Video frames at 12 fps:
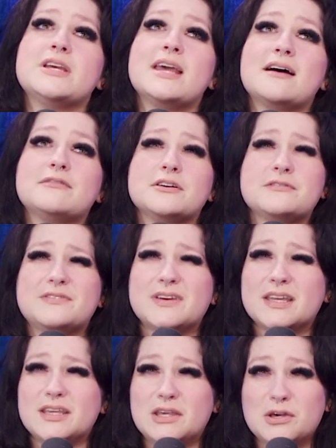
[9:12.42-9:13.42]
ever
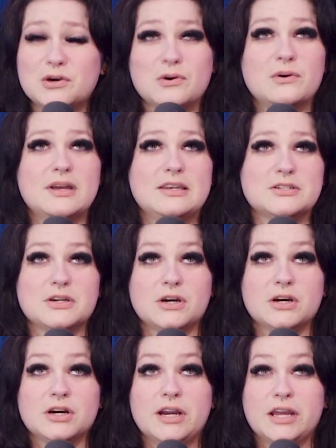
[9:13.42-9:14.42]
fit you into
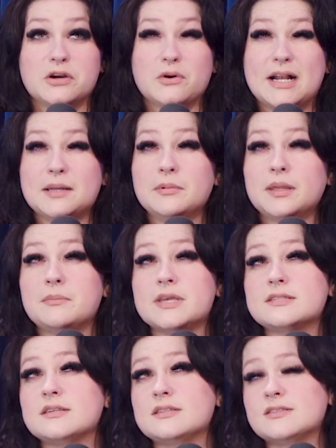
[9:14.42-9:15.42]
her incredibly
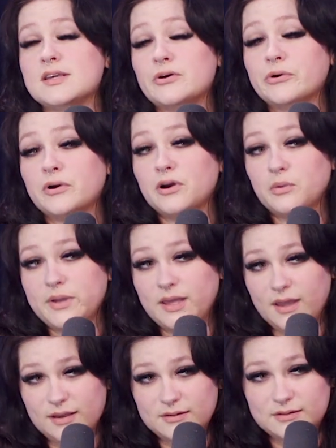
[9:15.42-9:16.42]
busy single girl
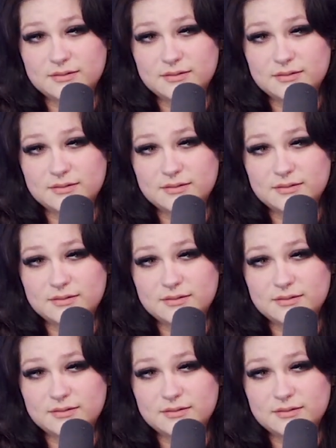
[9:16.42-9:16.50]
weekend?